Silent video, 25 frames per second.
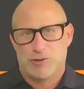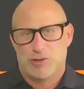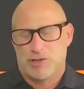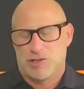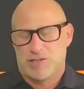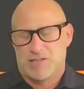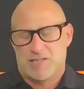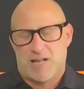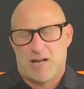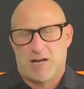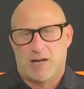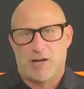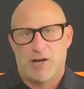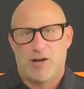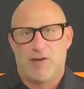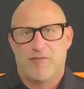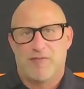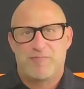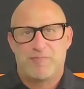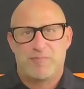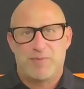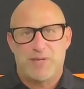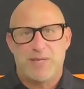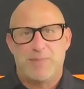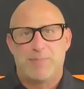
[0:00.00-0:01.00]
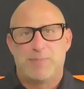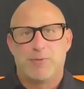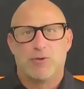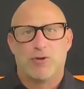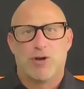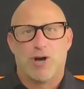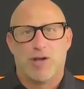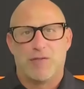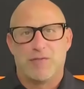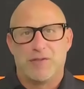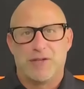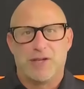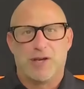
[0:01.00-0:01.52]
just not enough people
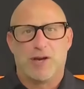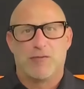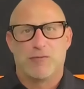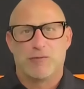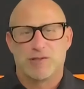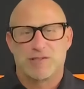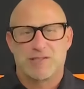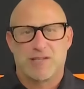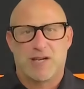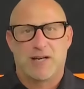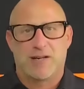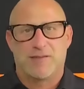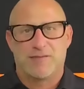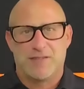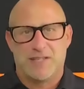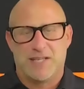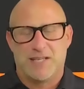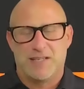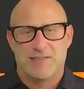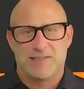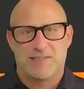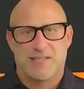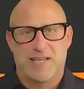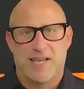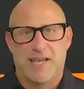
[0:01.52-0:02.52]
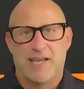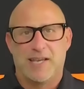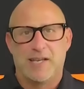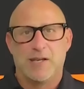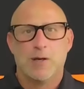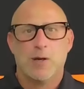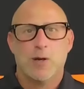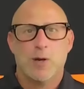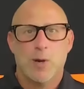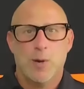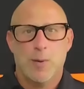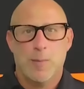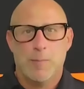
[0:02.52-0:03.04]
on the other side of TSA
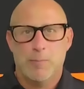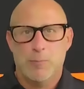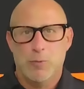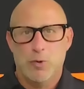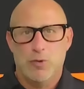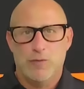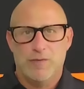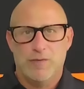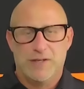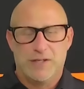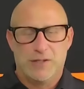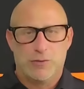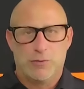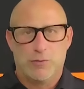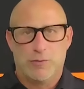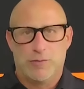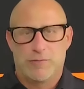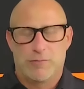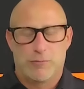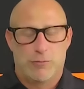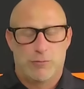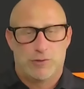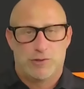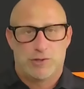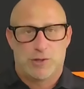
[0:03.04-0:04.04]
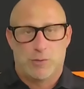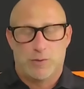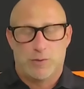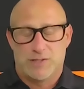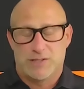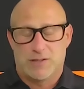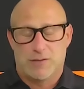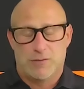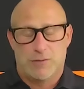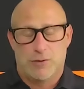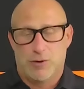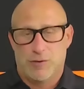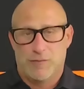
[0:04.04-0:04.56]
moving you through, so it's
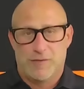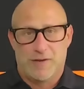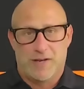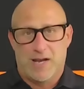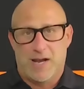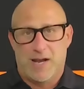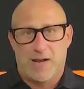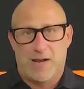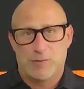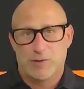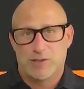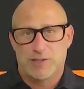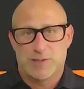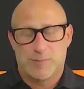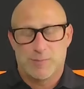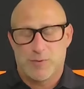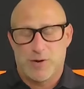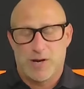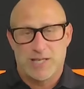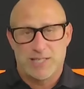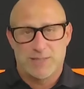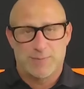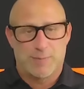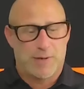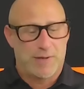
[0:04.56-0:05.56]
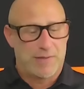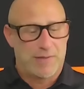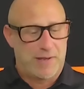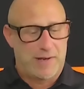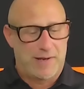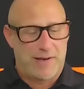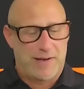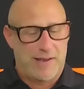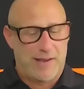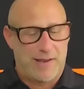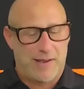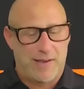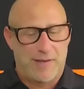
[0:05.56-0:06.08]
unnerving. I was surprised by that.
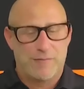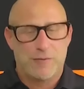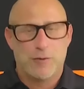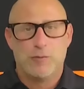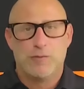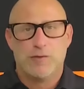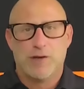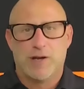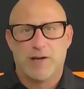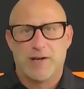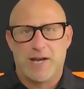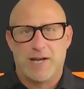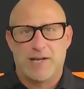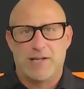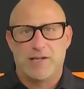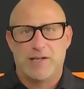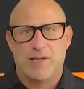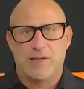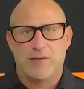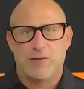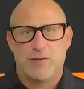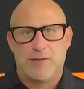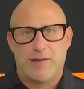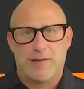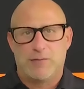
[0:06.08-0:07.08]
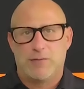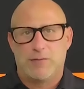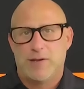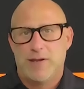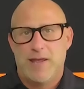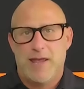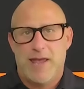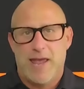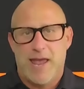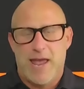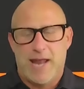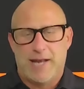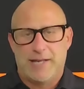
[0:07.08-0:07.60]
Have you done any
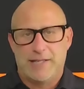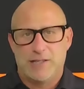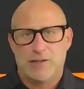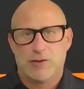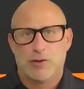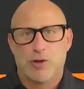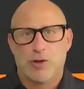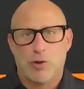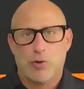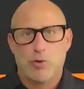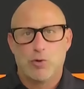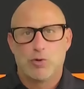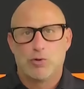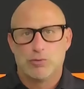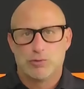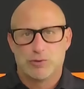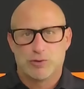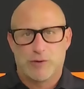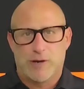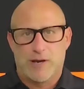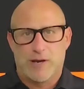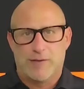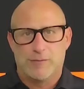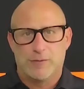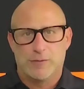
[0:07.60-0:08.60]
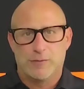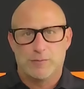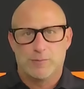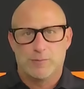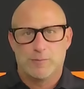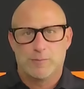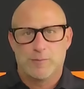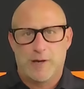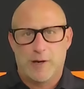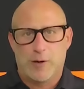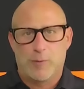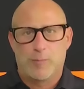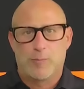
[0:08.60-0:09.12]
local travel,
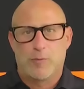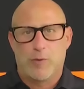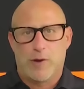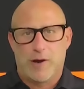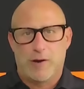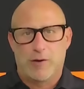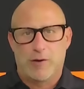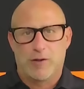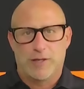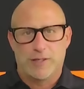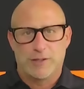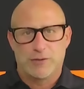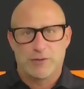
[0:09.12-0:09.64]
airline?